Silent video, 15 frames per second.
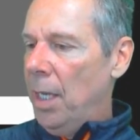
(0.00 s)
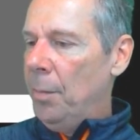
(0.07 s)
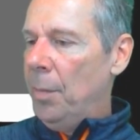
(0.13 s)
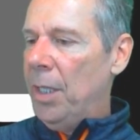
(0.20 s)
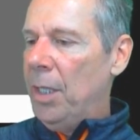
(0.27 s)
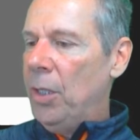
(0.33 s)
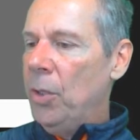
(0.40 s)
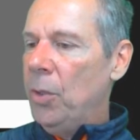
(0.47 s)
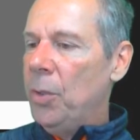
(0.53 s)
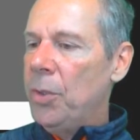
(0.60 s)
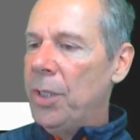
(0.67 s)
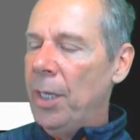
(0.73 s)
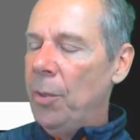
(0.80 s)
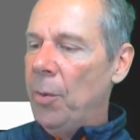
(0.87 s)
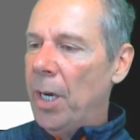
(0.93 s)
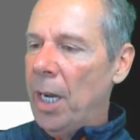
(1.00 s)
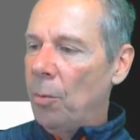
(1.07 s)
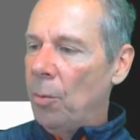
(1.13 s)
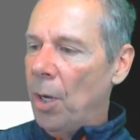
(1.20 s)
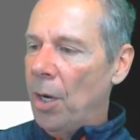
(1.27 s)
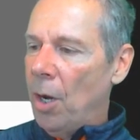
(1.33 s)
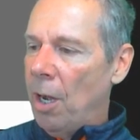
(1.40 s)
But usually when I
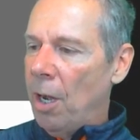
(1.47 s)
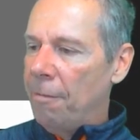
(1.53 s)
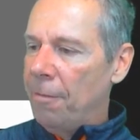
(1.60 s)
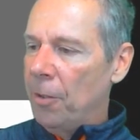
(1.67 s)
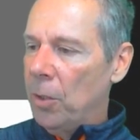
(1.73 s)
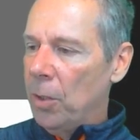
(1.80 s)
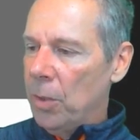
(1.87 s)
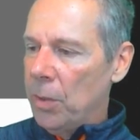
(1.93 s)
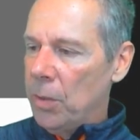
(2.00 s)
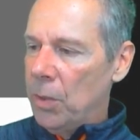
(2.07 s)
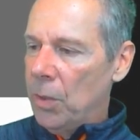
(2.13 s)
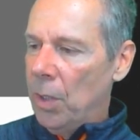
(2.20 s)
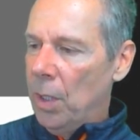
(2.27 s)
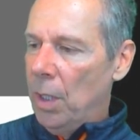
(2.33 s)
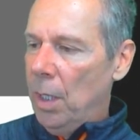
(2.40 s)
run offers